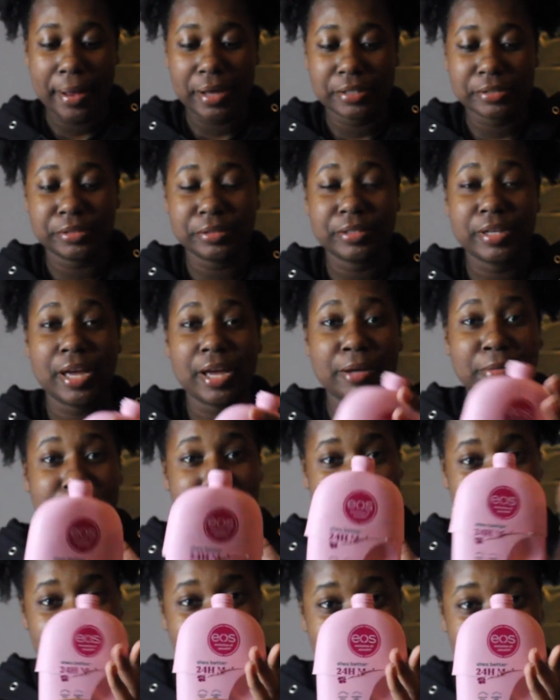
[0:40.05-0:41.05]
So yeah,
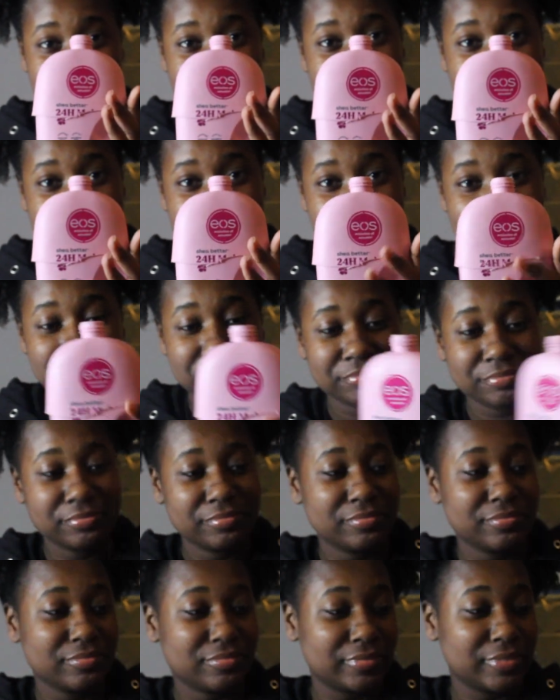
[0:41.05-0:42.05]

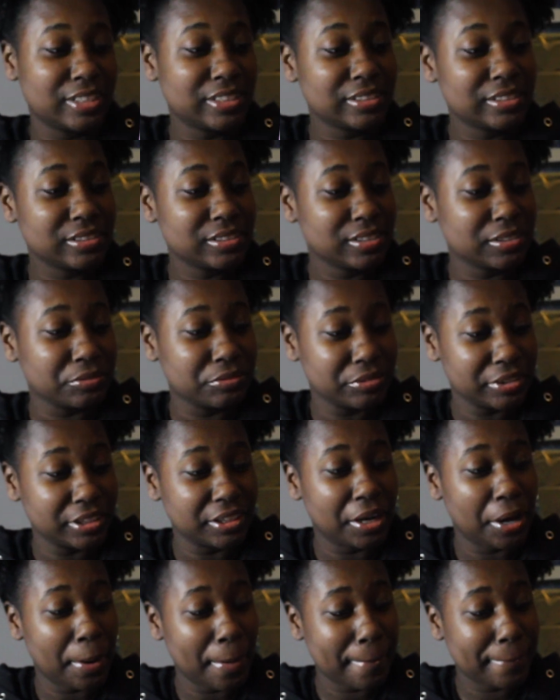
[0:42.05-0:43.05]
this is a
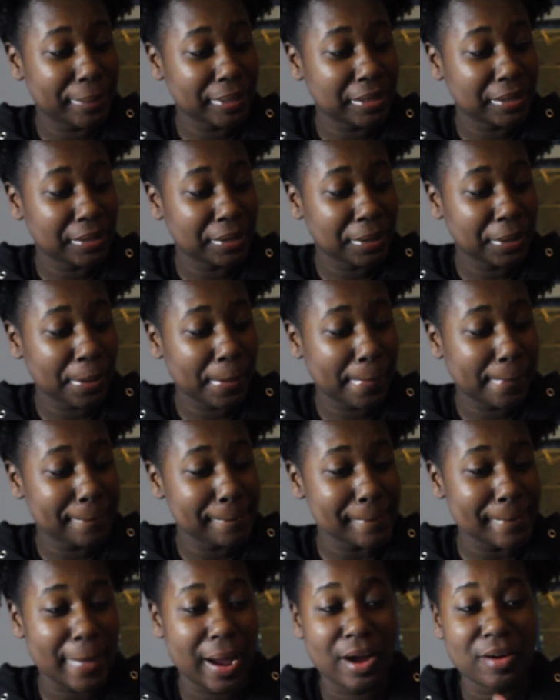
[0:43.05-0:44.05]
re-up.
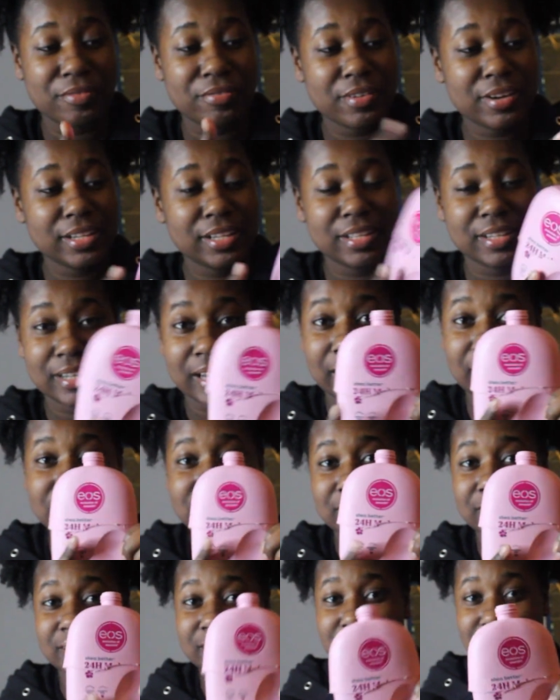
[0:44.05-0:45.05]
I really
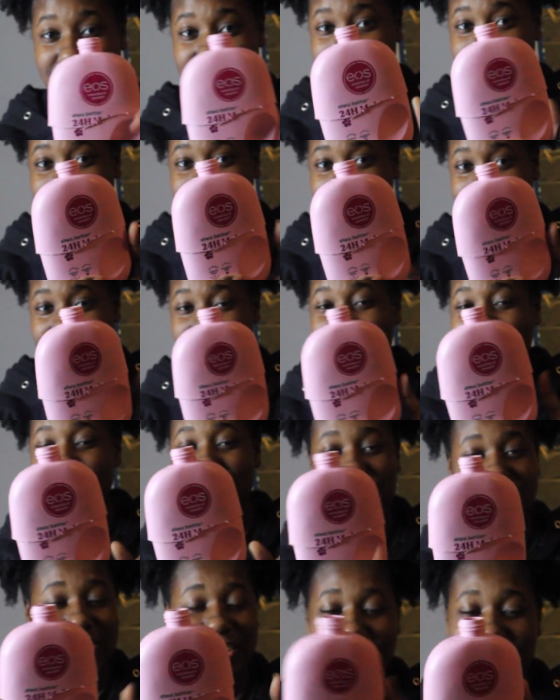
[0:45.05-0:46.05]
like this. I
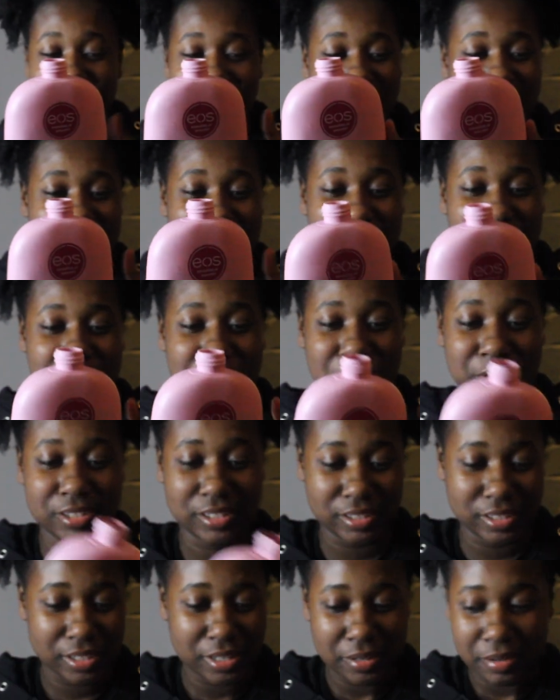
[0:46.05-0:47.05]
really love this
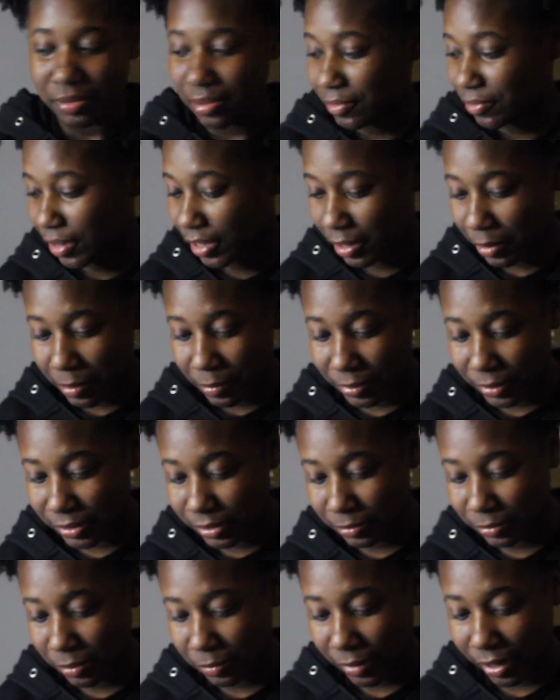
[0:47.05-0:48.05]
lotion. In fact, let me put
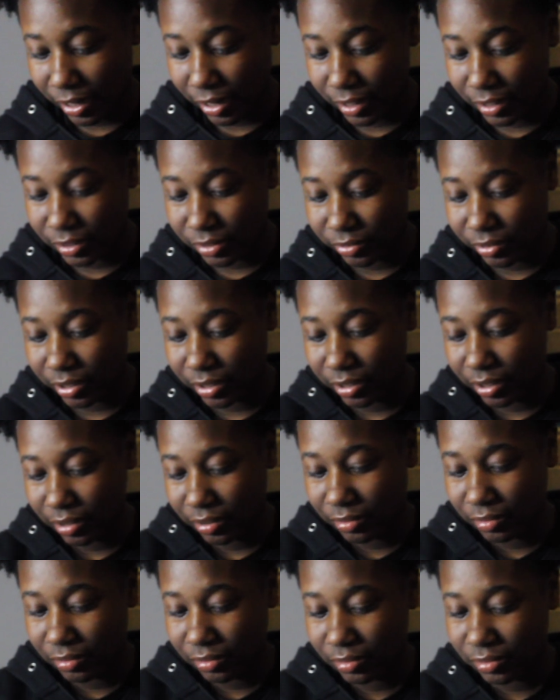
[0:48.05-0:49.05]
some on my hands right
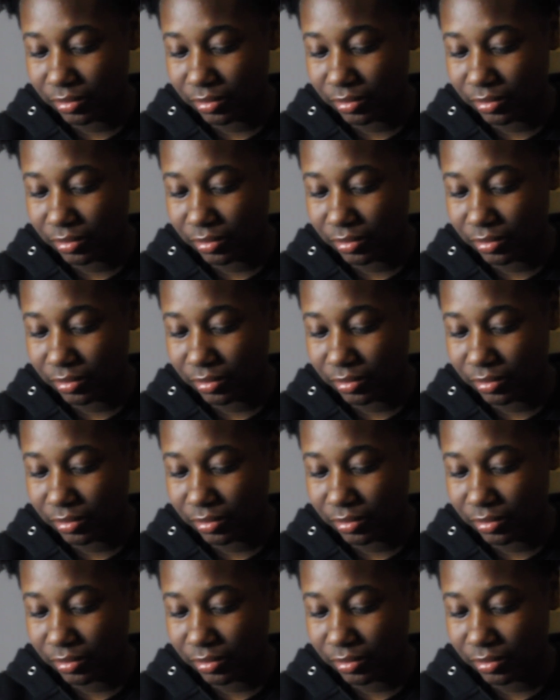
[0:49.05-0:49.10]
now.